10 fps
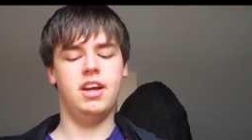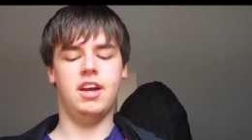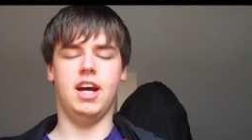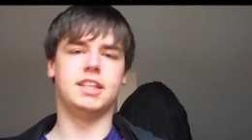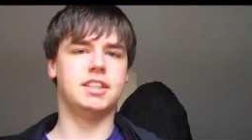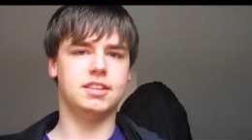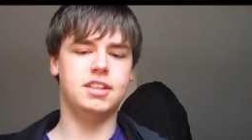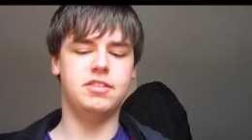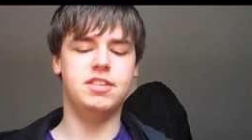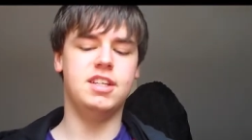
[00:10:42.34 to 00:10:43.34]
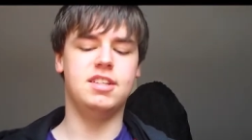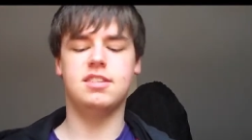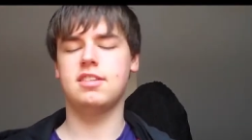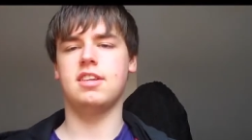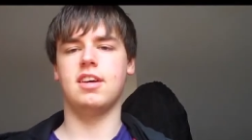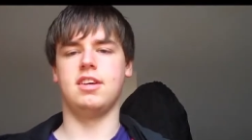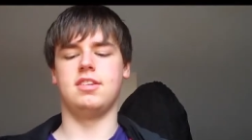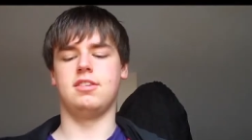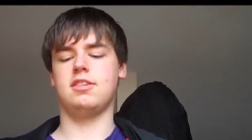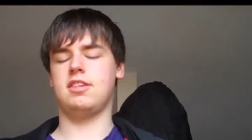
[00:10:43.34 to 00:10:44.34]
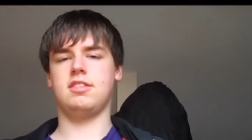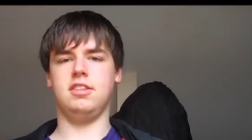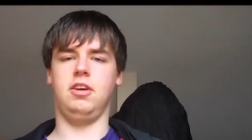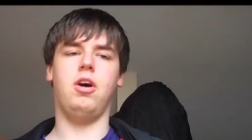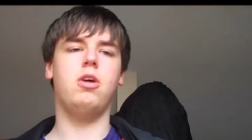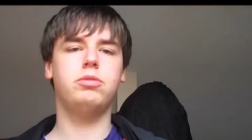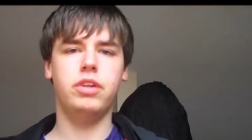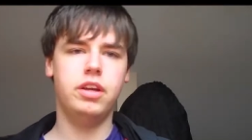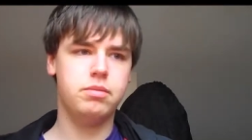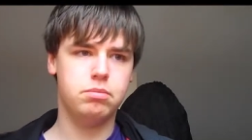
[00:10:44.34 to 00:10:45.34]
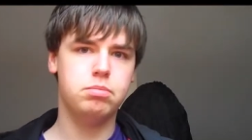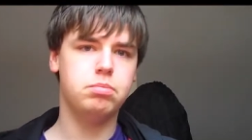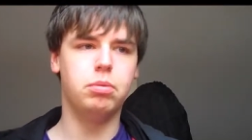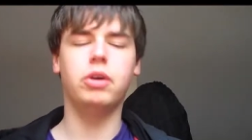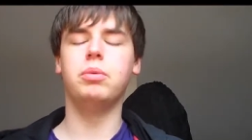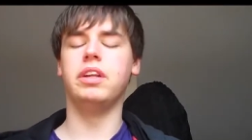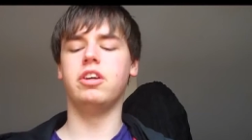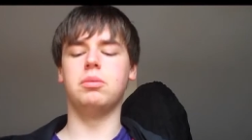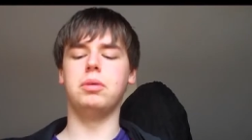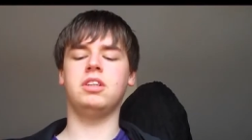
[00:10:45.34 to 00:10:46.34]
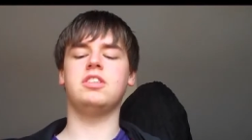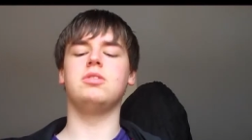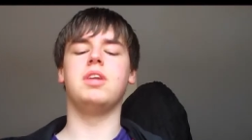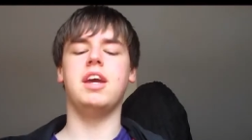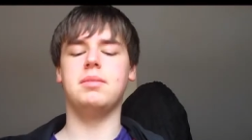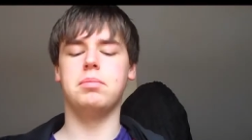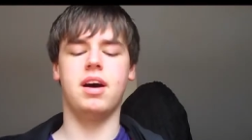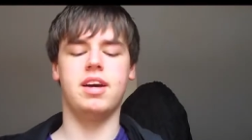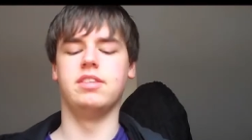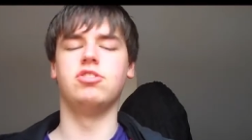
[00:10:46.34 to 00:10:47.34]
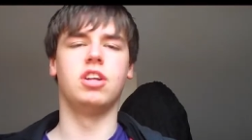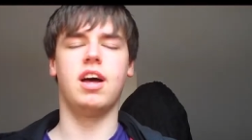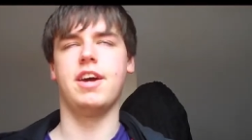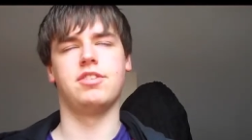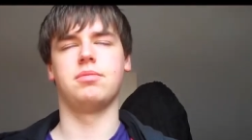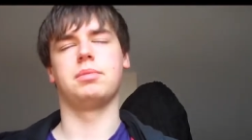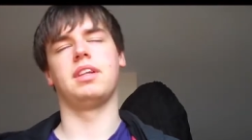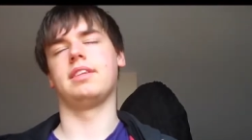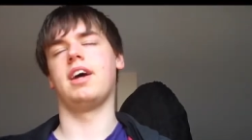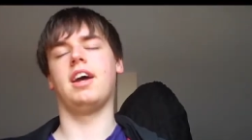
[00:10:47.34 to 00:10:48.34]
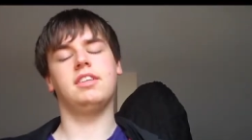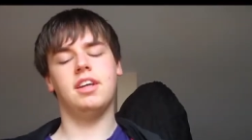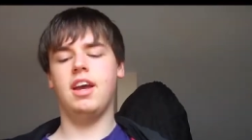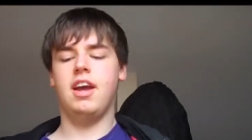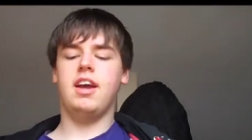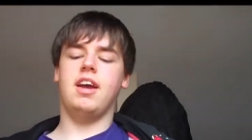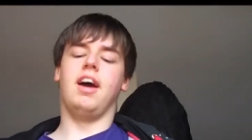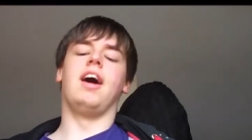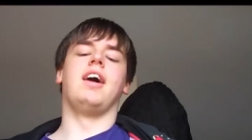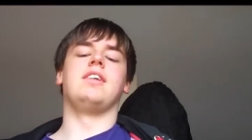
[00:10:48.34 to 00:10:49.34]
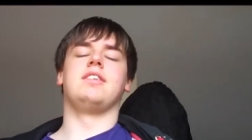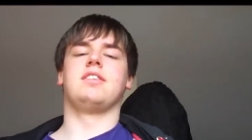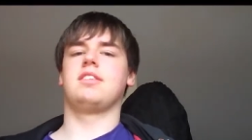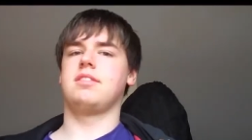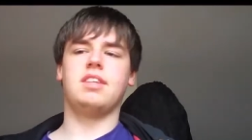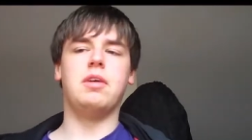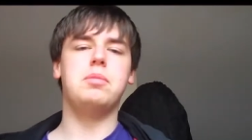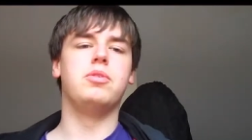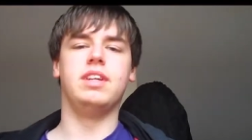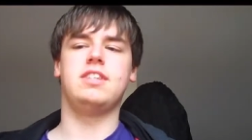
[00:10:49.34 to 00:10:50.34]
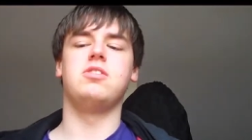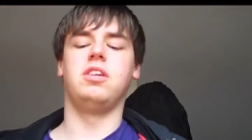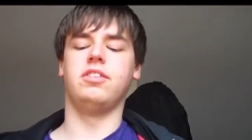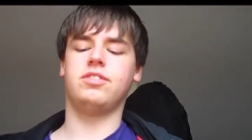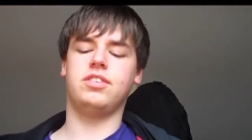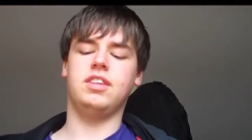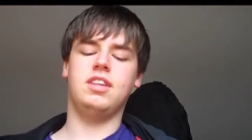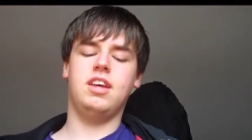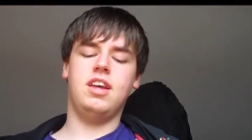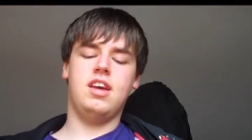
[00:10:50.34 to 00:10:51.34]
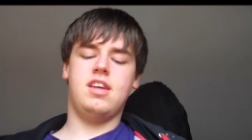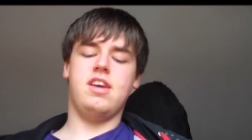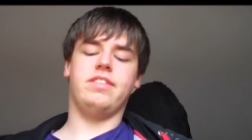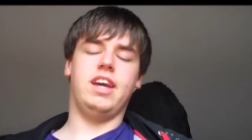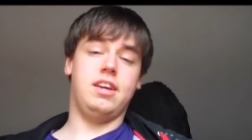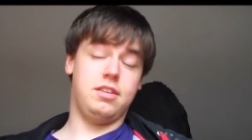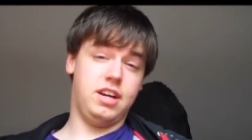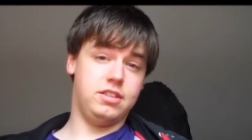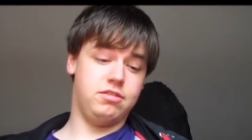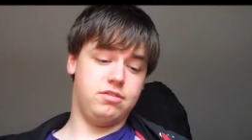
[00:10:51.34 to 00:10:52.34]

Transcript: and the D V Ds. And, you know, hopefully book we'll know the book two date by July or something like that. And that would be really cool if if they kind of